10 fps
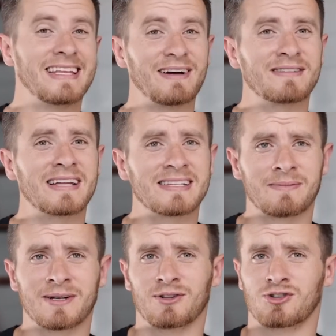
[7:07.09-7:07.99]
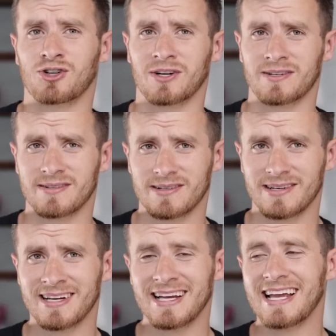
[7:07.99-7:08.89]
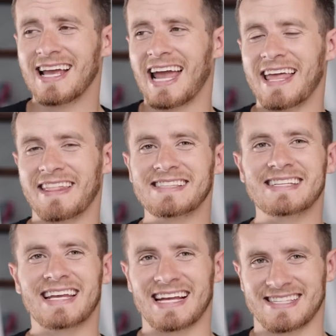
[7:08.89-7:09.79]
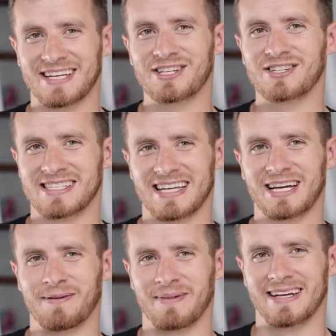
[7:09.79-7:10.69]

The downside is something called churn. And that's the cancellations that come